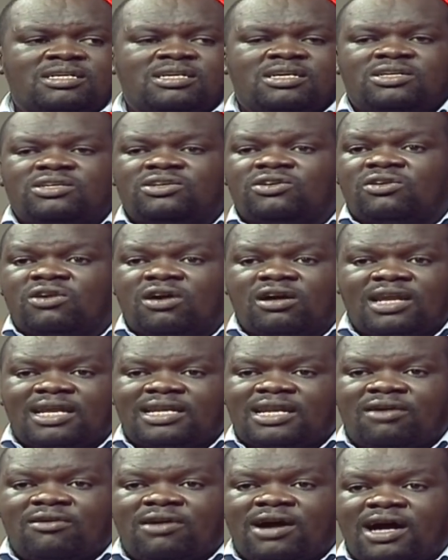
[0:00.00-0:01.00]
You call an
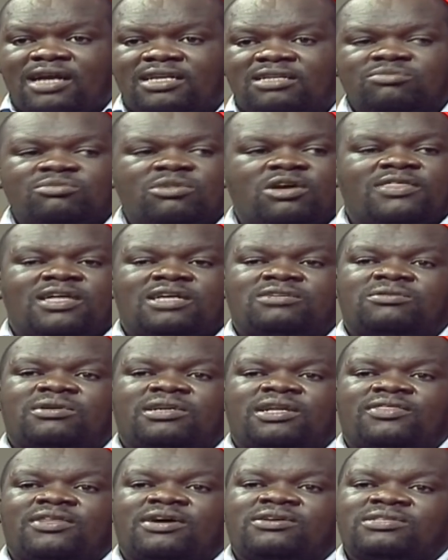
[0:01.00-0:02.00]
award, more than twenty
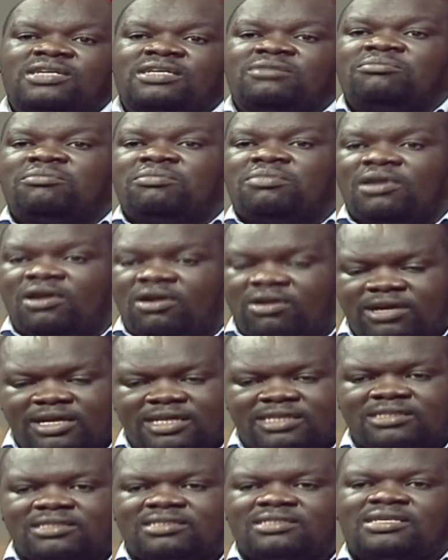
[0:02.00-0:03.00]
thousand
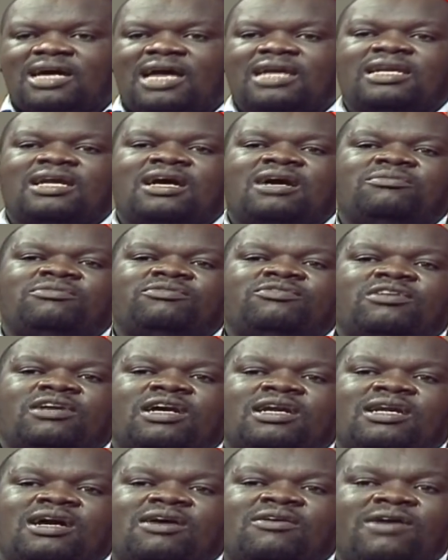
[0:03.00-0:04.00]
bloggers turn up for
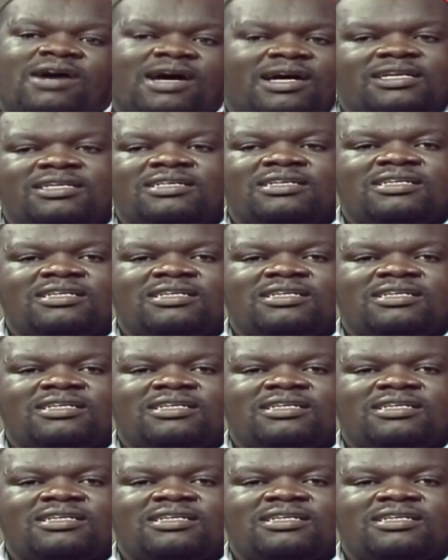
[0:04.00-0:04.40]
an award.